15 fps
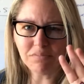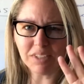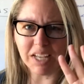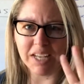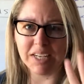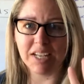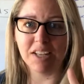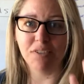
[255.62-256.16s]

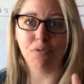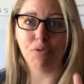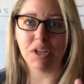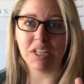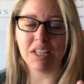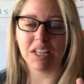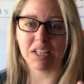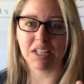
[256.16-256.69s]
and
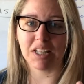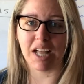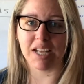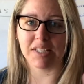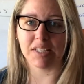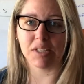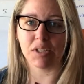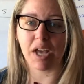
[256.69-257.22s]
convenient
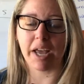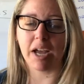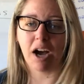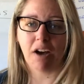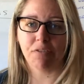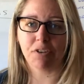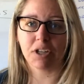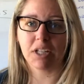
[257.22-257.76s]
classes. I
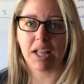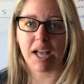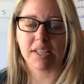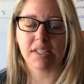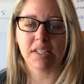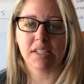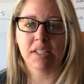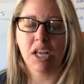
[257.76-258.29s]
offer
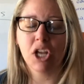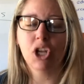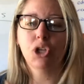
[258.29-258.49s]
classes